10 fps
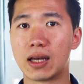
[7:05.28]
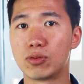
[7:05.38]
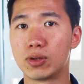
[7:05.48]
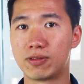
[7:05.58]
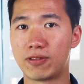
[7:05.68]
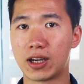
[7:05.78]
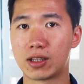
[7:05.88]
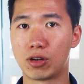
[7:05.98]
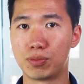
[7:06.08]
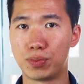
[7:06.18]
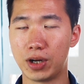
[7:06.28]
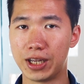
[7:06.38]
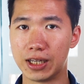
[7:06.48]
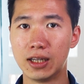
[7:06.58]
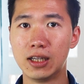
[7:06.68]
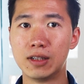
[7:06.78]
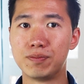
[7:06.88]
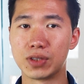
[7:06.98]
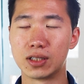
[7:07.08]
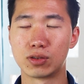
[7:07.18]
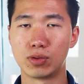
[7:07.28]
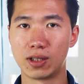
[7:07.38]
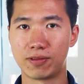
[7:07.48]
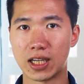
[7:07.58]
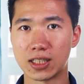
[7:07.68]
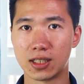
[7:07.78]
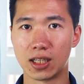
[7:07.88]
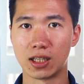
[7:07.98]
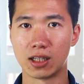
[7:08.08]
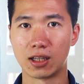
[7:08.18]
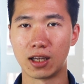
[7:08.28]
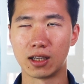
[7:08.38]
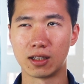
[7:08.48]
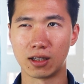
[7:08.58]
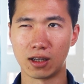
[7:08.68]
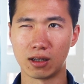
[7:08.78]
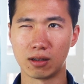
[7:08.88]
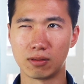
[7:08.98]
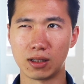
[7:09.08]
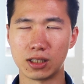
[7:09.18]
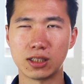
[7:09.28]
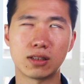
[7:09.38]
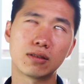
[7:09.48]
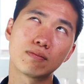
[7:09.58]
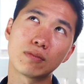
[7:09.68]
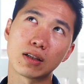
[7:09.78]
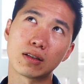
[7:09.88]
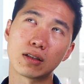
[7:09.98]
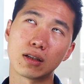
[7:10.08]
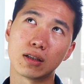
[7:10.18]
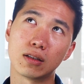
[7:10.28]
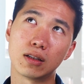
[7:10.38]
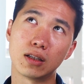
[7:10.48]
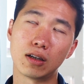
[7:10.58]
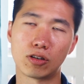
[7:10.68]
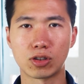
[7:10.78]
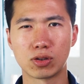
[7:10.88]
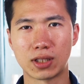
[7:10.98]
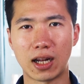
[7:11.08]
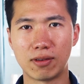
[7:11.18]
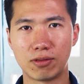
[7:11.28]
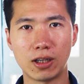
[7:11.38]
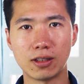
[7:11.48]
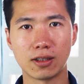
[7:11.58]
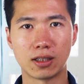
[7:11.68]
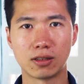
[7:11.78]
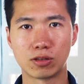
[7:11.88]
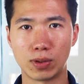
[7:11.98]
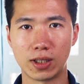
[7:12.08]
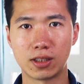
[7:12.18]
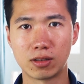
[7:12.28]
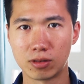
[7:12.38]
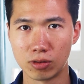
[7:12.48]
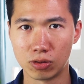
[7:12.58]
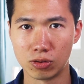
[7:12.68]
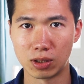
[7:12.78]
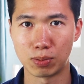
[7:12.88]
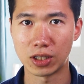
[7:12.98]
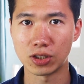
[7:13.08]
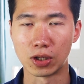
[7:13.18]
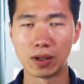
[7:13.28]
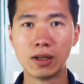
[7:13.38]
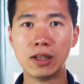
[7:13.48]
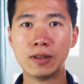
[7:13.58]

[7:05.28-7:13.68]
that will affect our brain. It is really fascinating, and at least I think in the articles that I've read, it is related to depression.